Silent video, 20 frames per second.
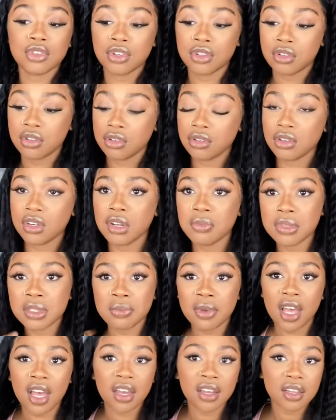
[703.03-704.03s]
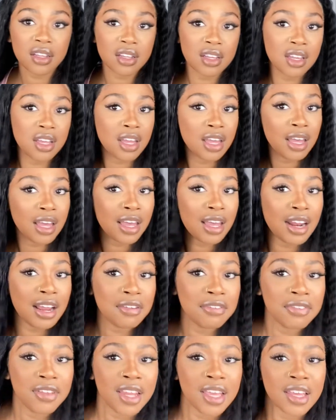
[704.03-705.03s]
crimps back, and I
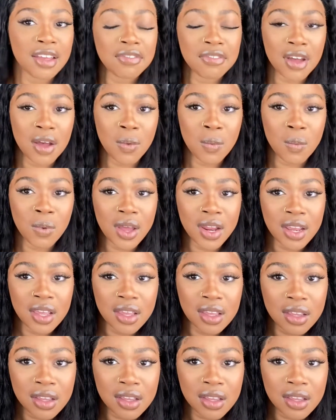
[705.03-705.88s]
feel like if I wet it,